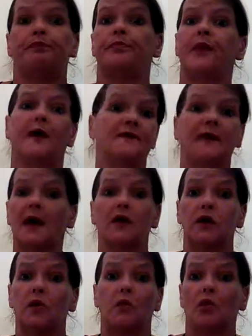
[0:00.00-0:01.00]
that's how
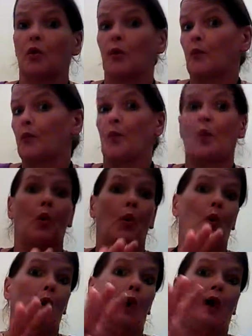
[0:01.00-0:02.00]
you were
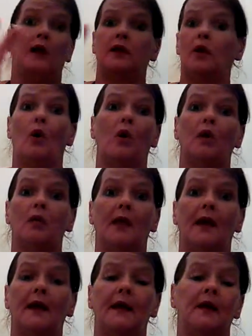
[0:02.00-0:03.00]
for your whole
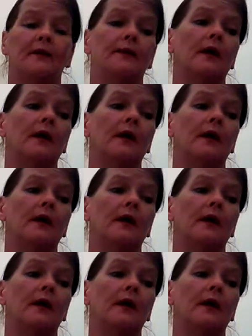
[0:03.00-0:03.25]
life.